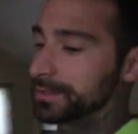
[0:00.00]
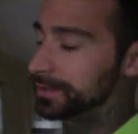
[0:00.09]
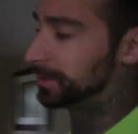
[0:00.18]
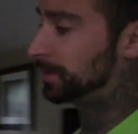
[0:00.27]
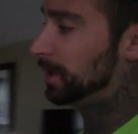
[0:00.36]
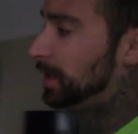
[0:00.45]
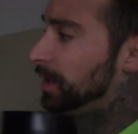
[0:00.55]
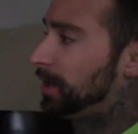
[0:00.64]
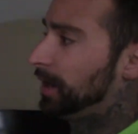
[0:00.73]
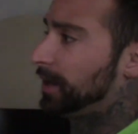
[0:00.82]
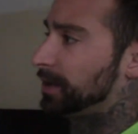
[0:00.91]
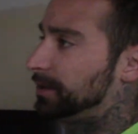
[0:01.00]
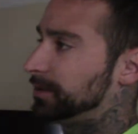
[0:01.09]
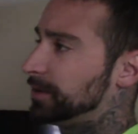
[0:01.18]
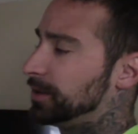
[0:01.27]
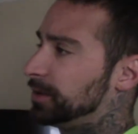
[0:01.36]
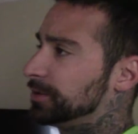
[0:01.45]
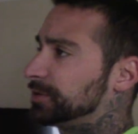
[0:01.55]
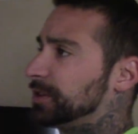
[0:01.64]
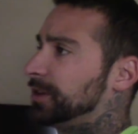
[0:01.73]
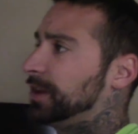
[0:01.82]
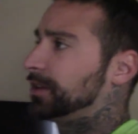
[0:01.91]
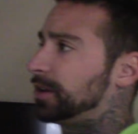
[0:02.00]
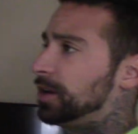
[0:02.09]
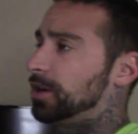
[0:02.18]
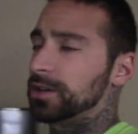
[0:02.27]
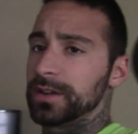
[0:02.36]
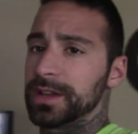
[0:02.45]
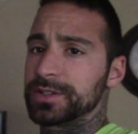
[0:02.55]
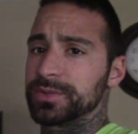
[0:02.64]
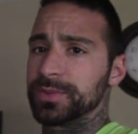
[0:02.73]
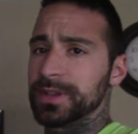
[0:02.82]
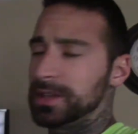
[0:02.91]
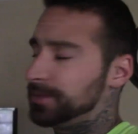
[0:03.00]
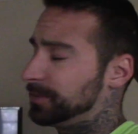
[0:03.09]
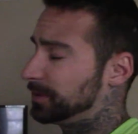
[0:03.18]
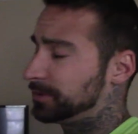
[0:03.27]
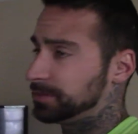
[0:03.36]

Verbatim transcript: So I can, you know, start nailing it harder next week. But